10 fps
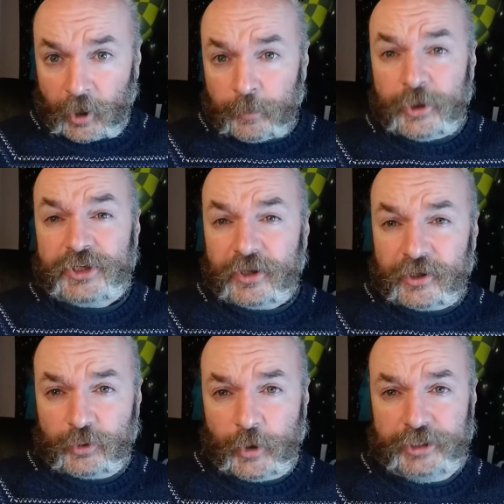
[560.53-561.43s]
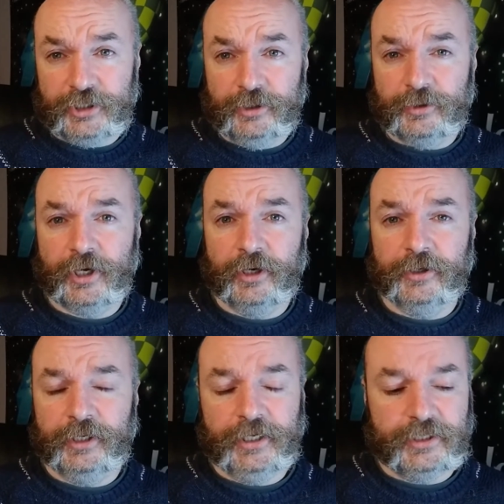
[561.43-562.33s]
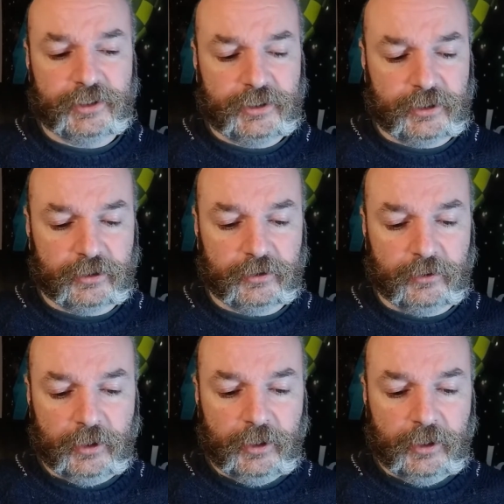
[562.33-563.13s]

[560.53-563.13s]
Personally, I think the way to use Harn is to